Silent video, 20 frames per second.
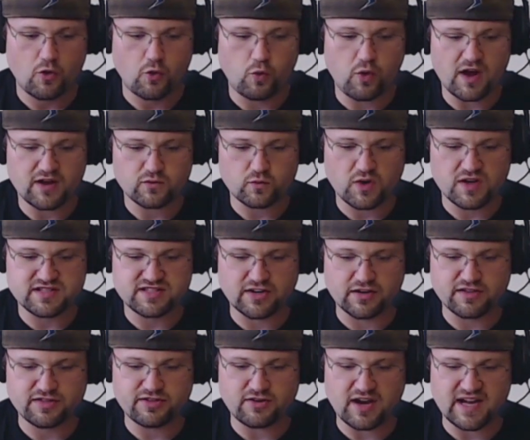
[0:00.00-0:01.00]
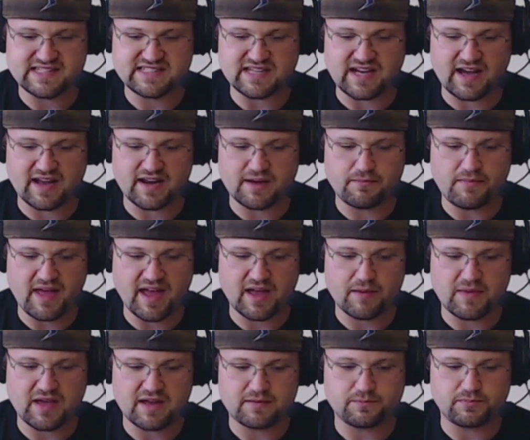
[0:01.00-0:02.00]
what was your thoughts on a Mega
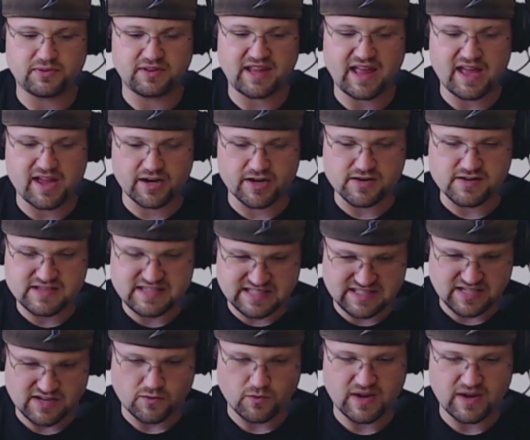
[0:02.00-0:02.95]
Man Players